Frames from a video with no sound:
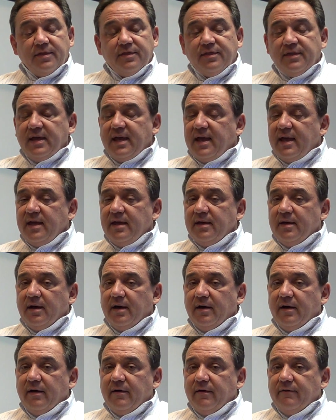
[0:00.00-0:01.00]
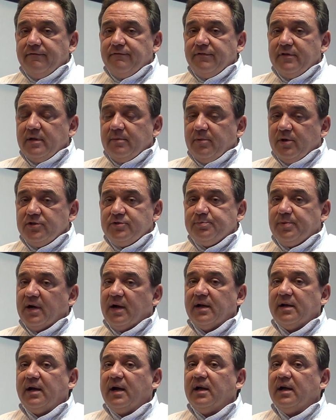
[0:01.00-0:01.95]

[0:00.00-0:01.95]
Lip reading: They, for the most part,